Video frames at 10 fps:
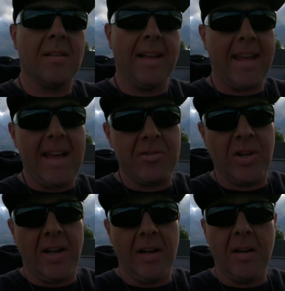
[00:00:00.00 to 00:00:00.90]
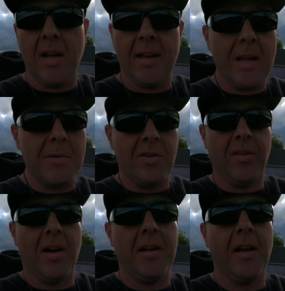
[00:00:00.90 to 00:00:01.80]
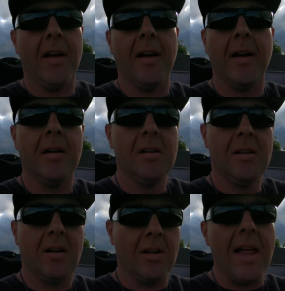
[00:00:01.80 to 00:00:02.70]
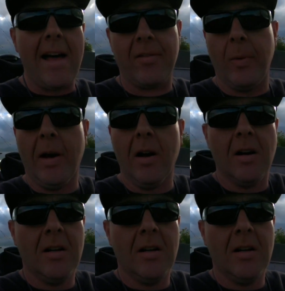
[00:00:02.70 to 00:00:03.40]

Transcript: like etching uh, images on uh, glassware,